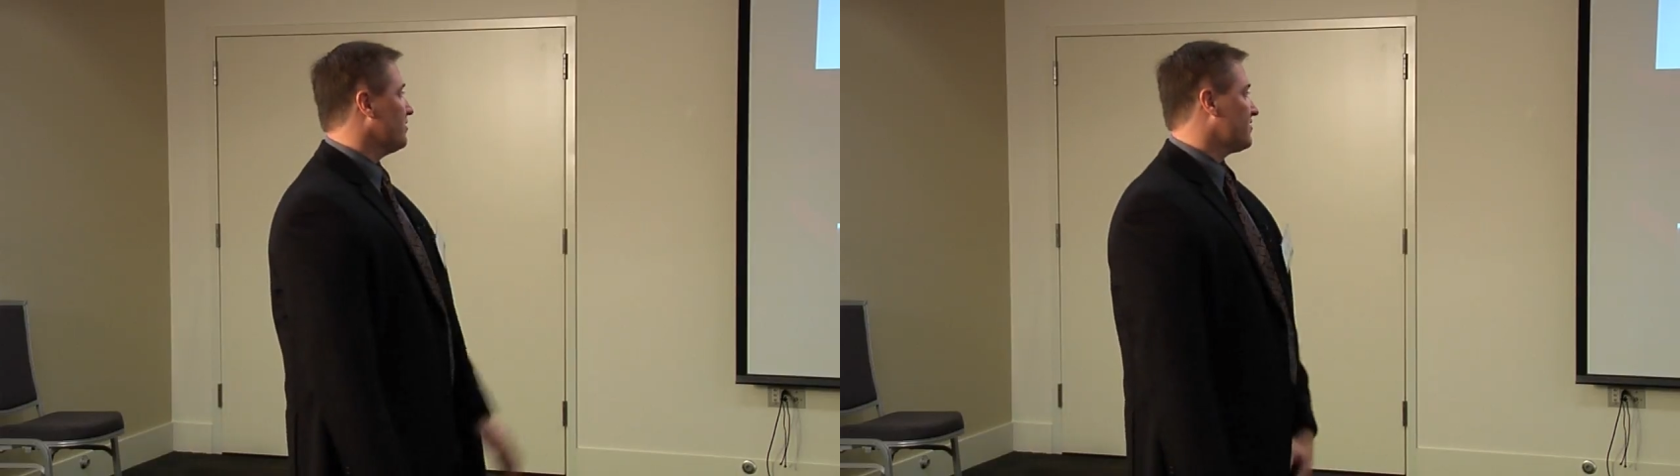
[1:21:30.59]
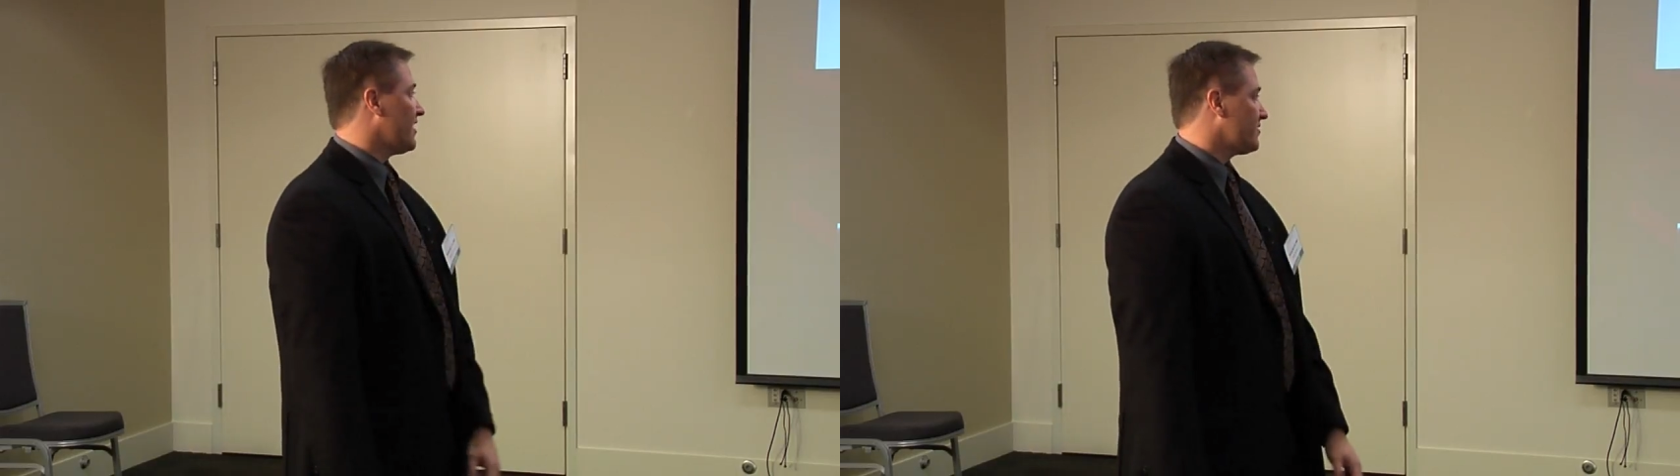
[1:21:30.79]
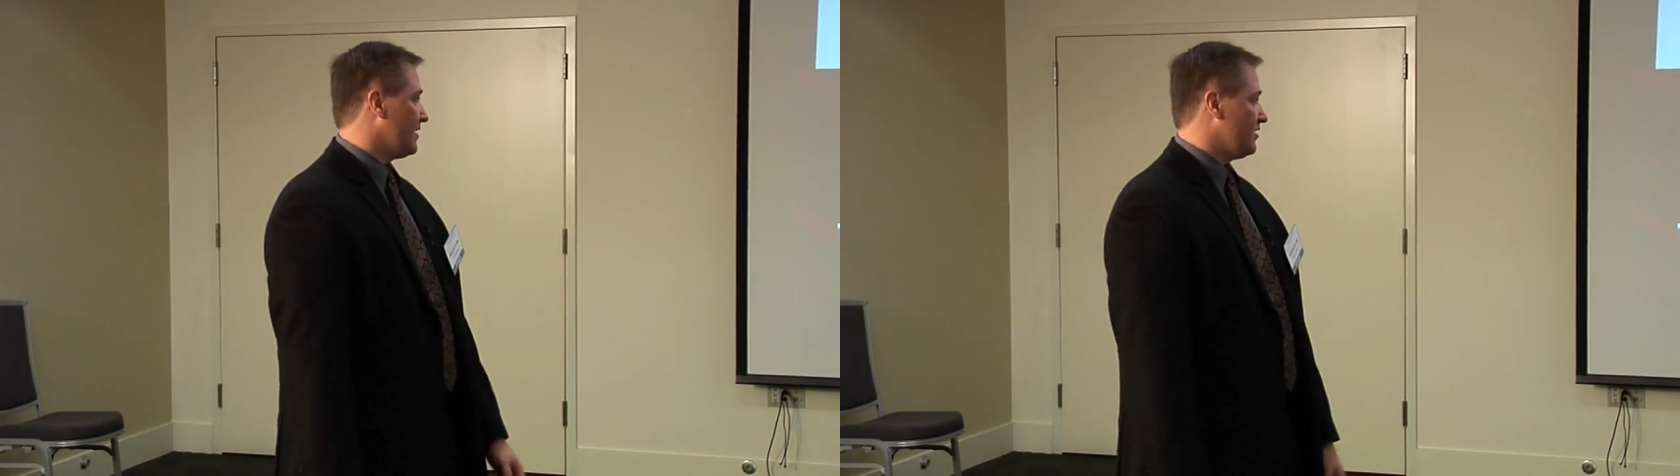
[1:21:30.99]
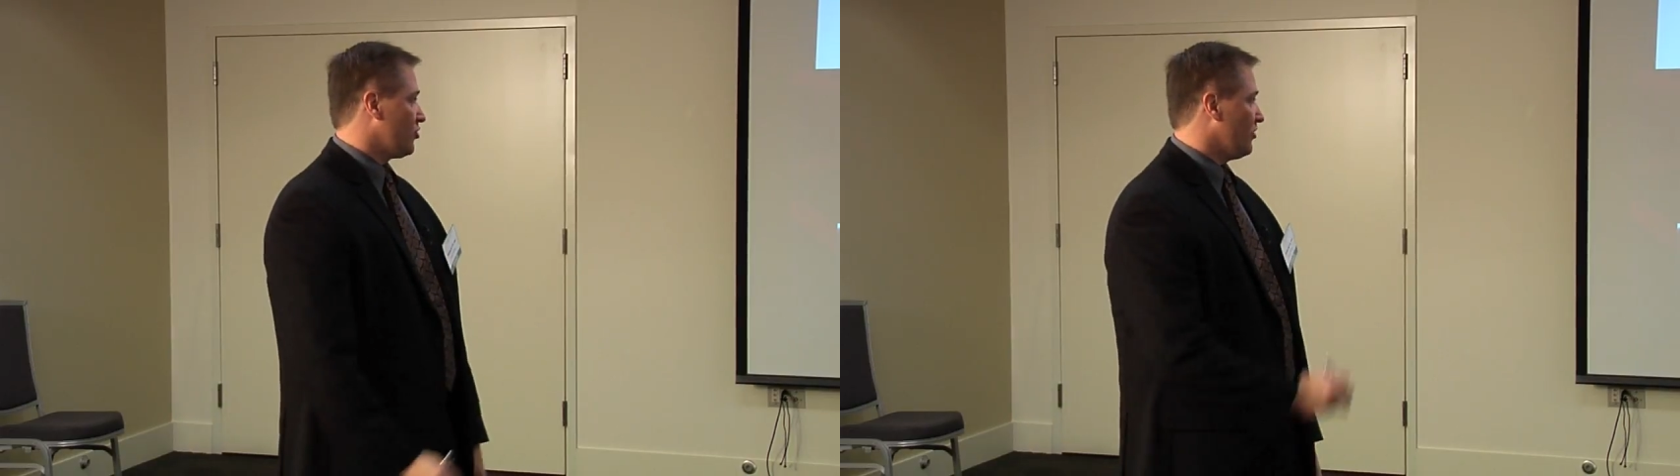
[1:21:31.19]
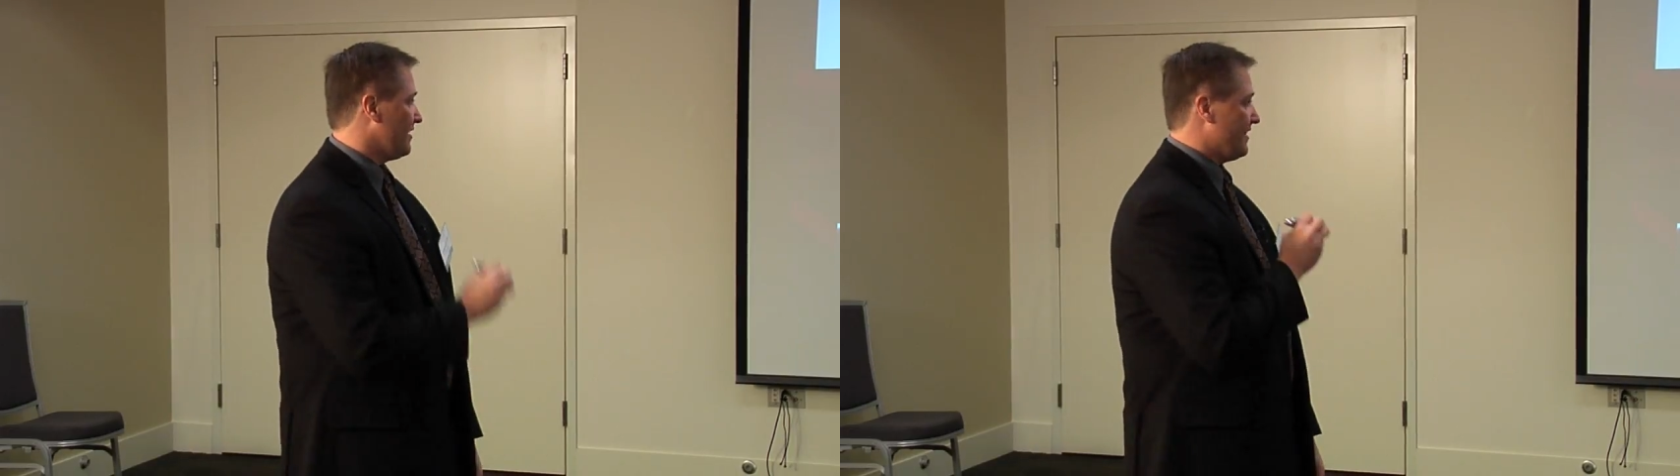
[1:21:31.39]
bisphosphonate
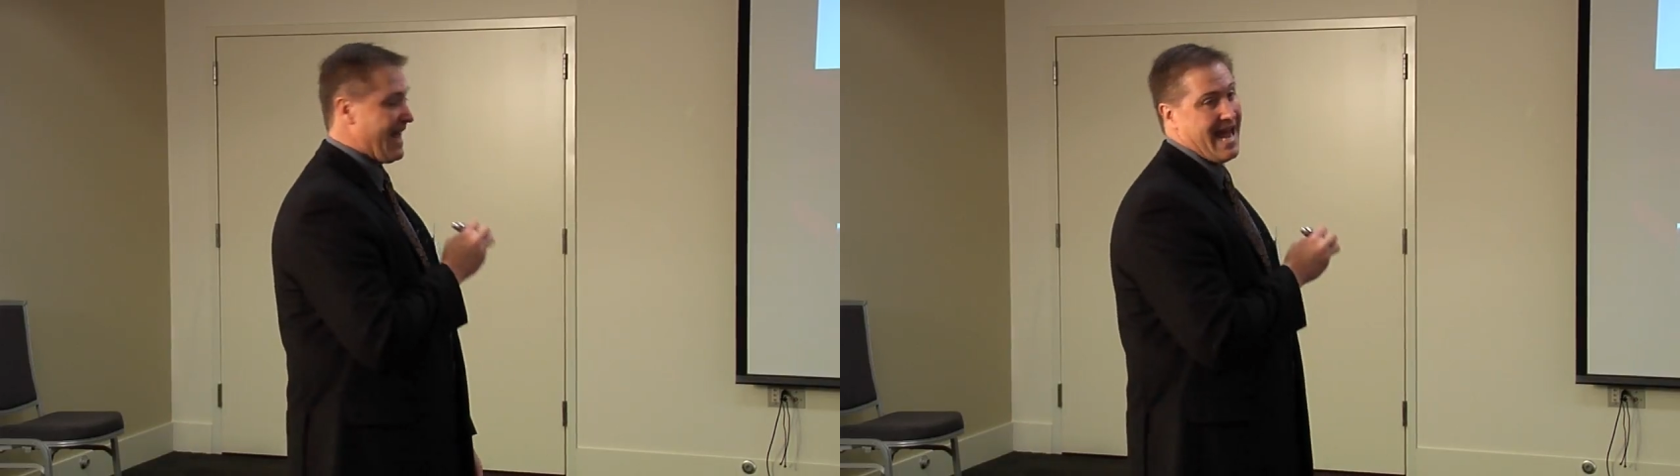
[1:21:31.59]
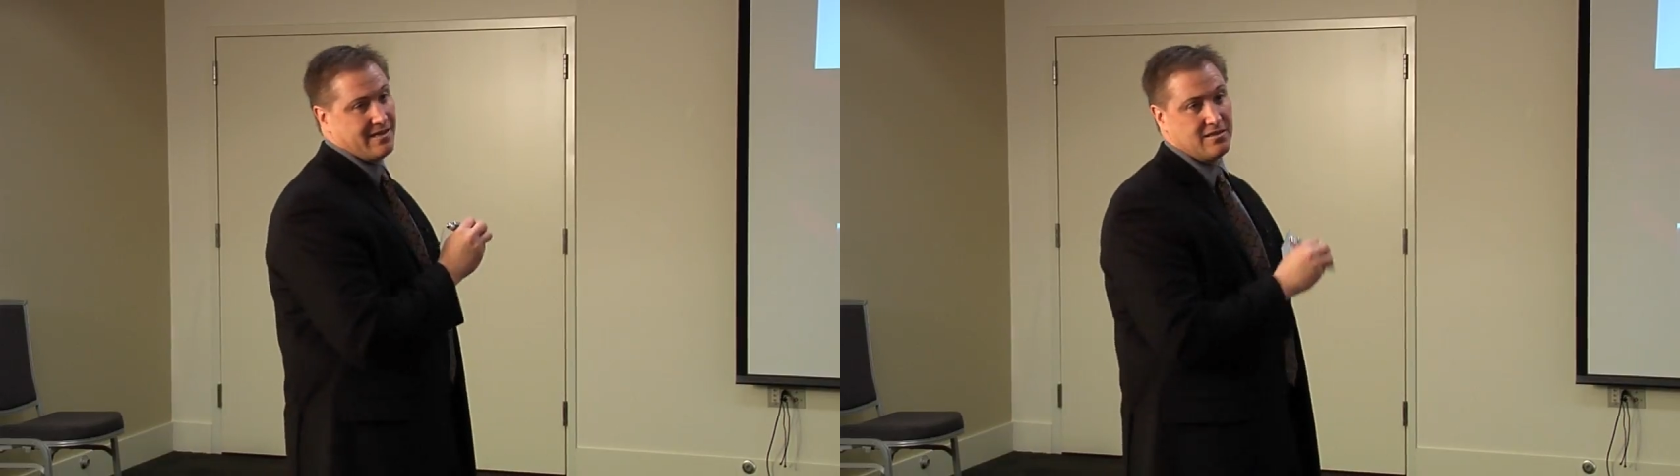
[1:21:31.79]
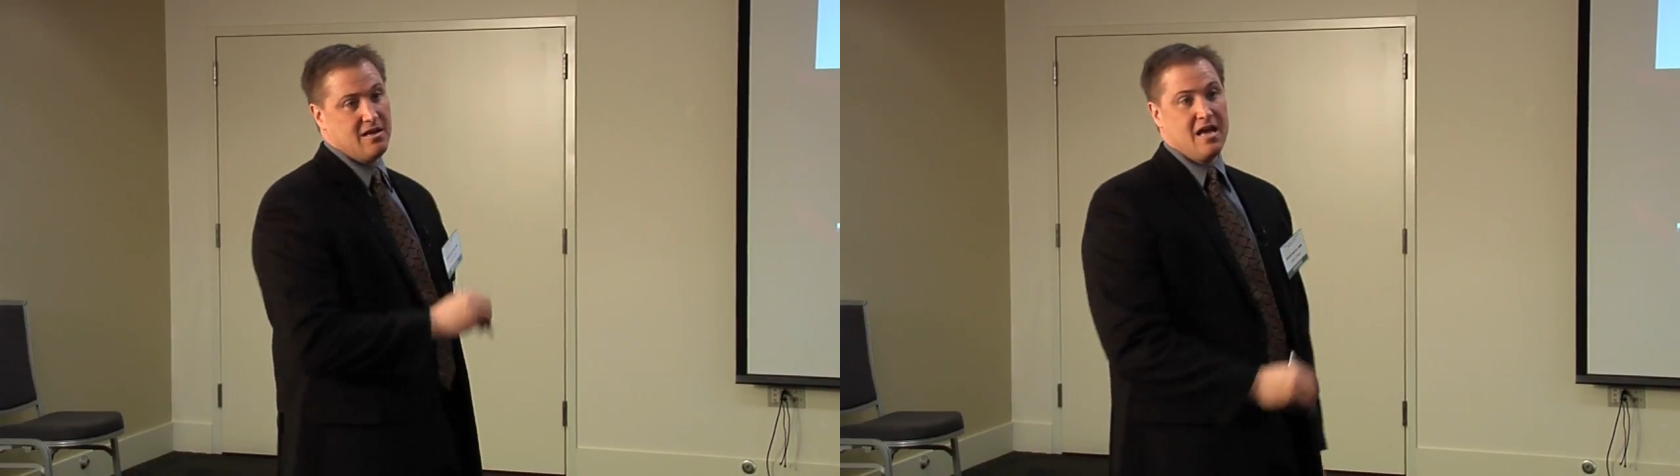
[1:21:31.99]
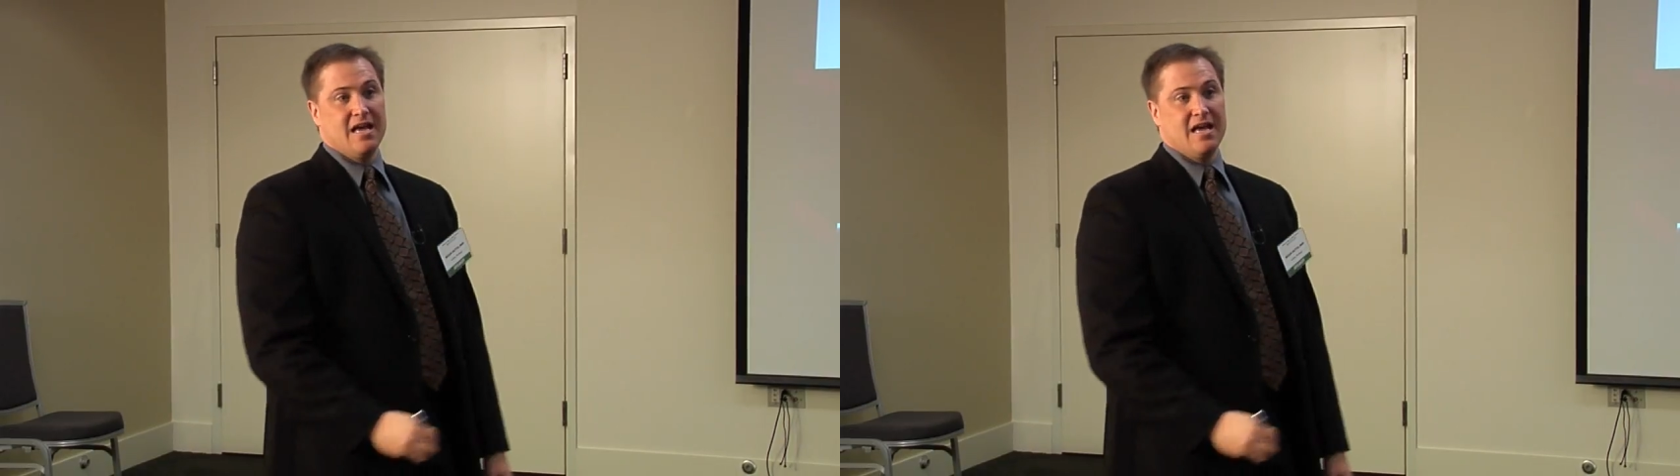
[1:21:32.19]
turn into that.